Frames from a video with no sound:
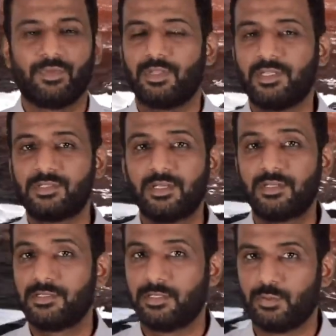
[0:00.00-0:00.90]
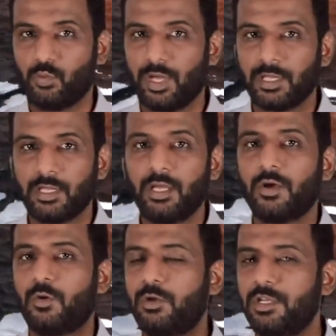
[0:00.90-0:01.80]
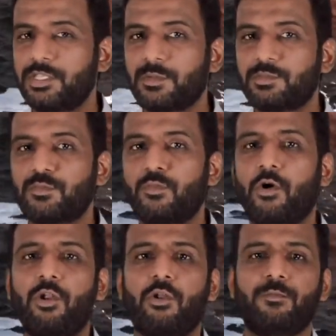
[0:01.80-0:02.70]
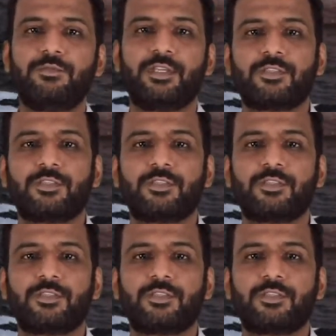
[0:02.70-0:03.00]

That's the reason why only some small objects